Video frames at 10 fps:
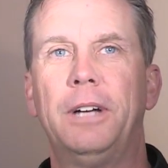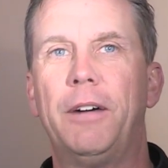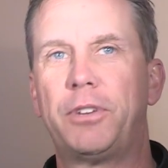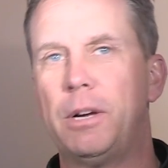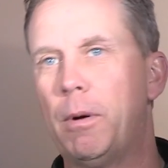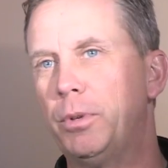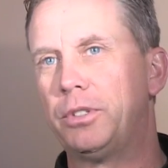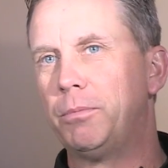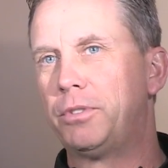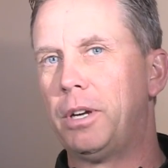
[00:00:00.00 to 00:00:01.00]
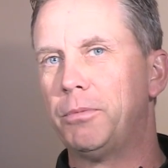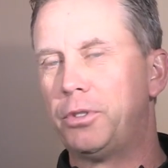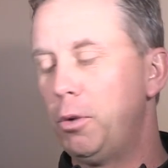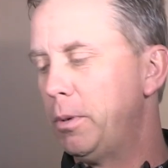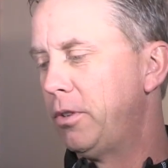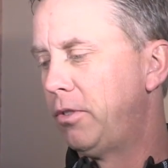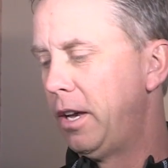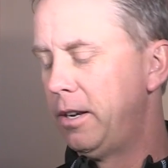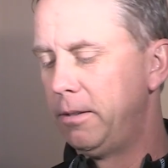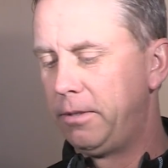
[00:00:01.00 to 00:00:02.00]
have to come up with some something stupid to
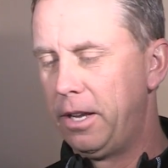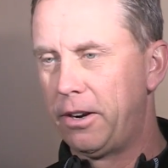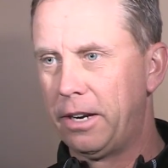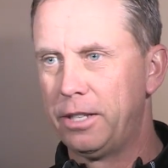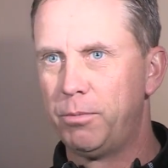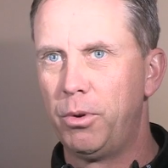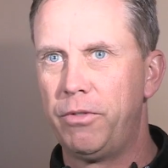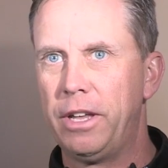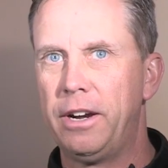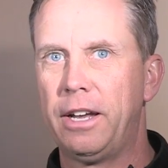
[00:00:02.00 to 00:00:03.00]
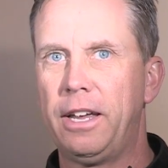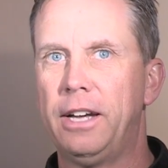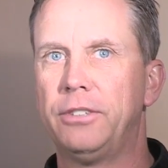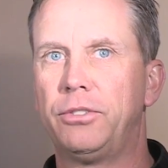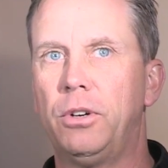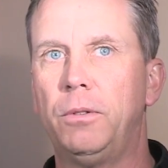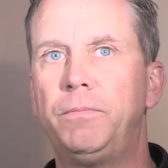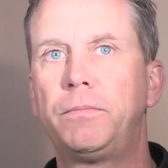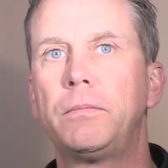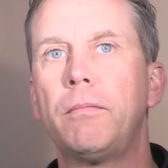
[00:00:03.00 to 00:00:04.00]
say to get our guys motivated, I guess.
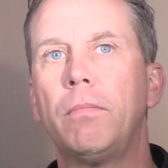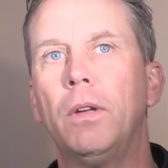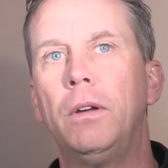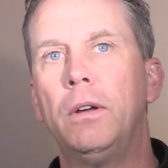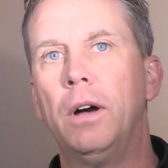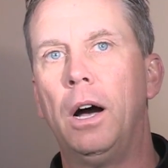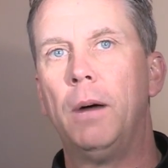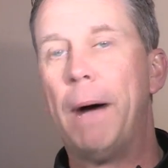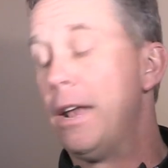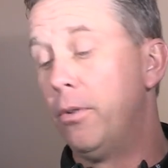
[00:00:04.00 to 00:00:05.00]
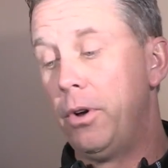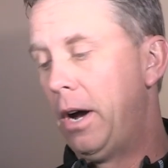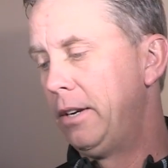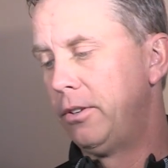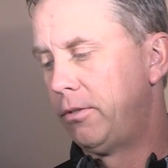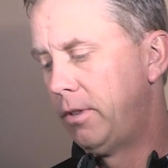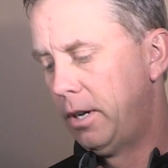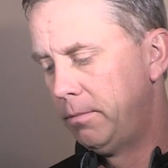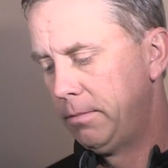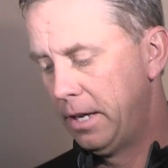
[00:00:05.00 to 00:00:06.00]
So. Um, I don't know. I just
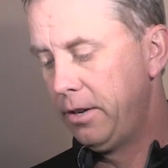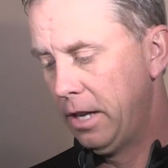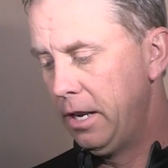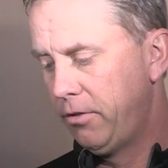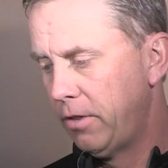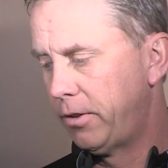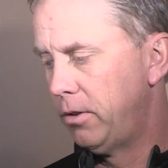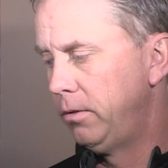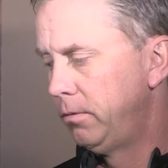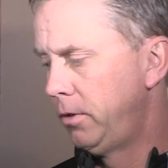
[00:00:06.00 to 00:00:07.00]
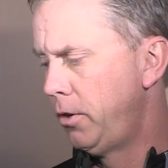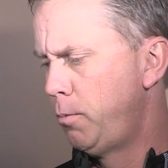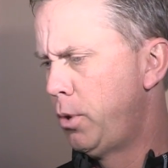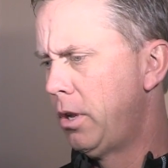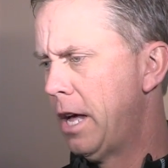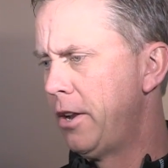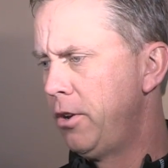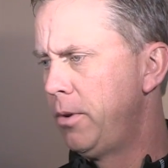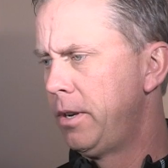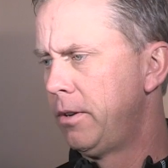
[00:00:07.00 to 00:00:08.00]
uh, it, it is difficult. You put a lot
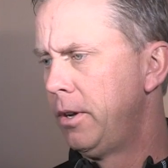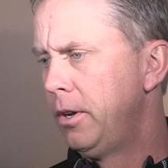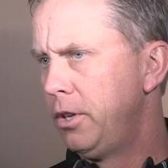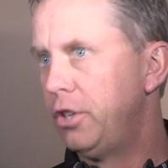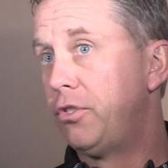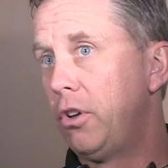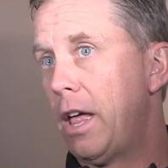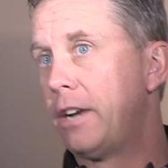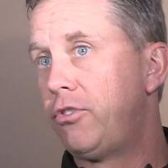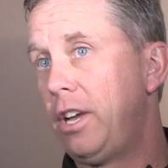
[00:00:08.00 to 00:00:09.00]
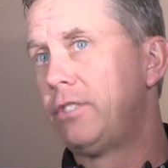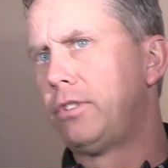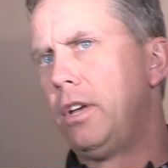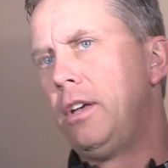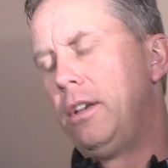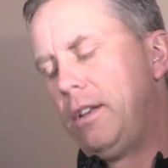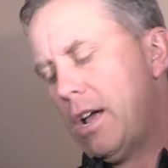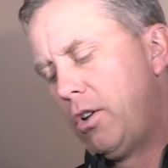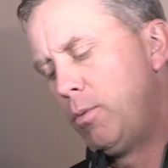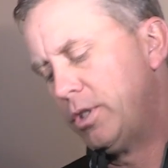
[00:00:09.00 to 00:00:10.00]
into it. You still had a chance.
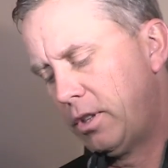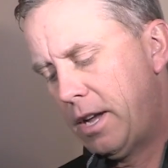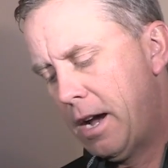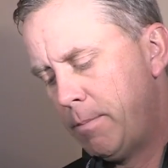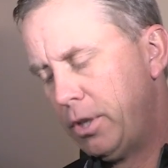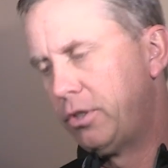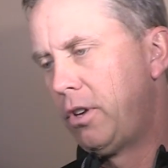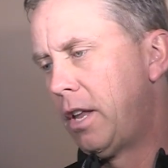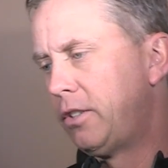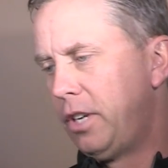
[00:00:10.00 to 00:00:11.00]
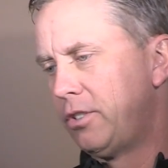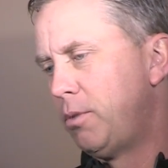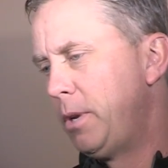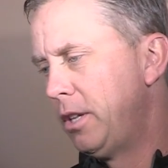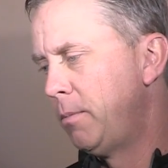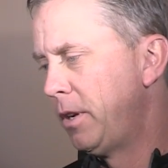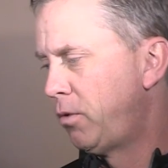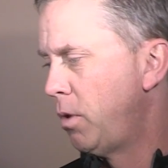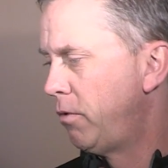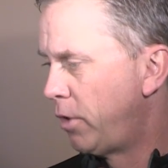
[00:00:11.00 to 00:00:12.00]
Not only was it that, but you still had a chance to be in the Big
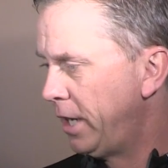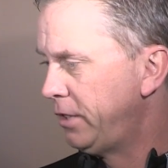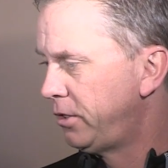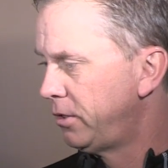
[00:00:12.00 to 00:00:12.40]
12 race.